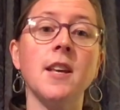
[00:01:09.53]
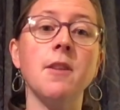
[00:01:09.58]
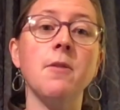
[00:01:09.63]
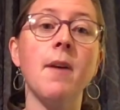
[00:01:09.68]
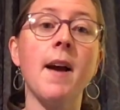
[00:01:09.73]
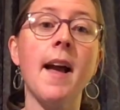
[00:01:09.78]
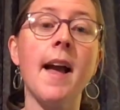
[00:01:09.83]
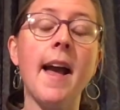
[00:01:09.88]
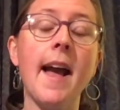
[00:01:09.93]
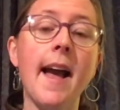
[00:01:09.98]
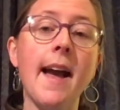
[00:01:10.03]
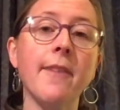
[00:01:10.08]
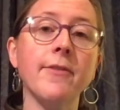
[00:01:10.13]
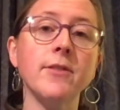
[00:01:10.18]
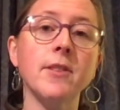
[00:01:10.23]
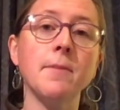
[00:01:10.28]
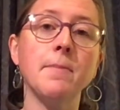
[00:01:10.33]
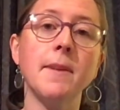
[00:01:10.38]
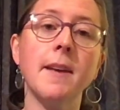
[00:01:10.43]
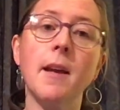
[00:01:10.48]
You have
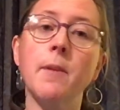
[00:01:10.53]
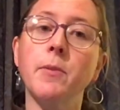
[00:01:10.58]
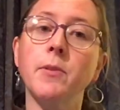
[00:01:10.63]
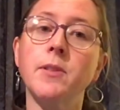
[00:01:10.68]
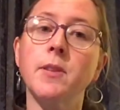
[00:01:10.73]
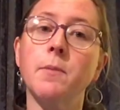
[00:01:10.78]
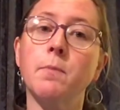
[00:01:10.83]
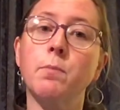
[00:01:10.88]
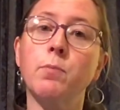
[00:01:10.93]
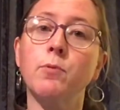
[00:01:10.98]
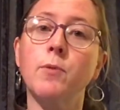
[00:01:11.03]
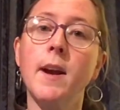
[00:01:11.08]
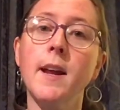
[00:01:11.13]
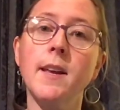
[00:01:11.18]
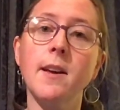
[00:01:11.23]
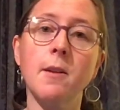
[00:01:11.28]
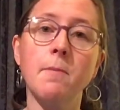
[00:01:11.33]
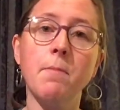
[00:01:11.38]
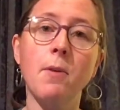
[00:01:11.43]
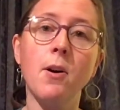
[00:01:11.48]
to be able to
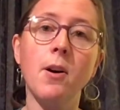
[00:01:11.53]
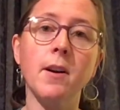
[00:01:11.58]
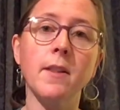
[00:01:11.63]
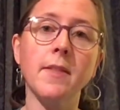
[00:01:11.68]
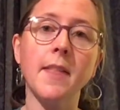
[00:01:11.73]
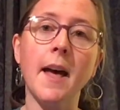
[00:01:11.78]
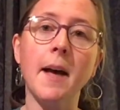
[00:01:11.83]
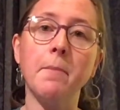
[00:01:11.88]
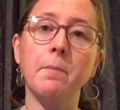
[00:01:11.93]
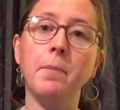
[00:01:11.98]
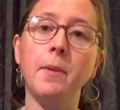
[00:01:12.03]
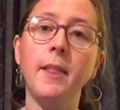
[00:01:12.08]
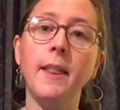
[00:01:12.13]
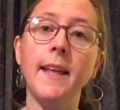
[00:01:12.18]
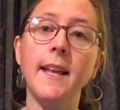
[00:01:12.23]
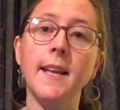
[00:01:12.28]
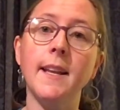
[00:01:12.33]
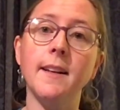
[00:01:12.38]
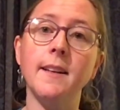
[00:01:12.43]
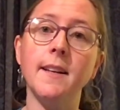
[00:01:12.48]
break apart that
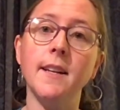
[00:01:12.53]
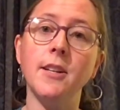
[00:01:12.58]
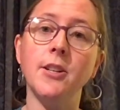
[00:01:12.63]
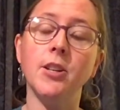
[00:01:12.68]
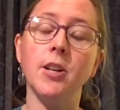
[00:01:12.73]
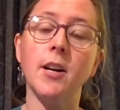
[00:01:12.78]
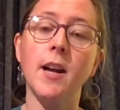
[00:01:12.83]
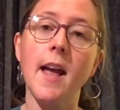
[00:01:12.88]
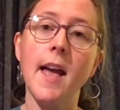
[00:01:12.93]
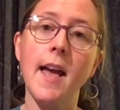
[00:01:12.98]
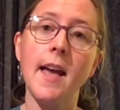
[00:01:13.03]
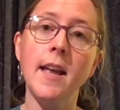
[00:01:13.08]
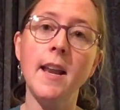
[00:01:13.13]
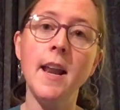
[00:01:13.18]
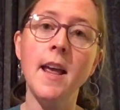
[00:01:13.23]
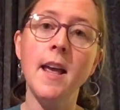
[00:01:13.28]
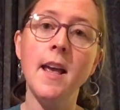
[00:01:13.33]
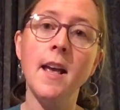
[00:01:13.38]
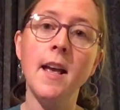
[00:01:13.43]
blend in your head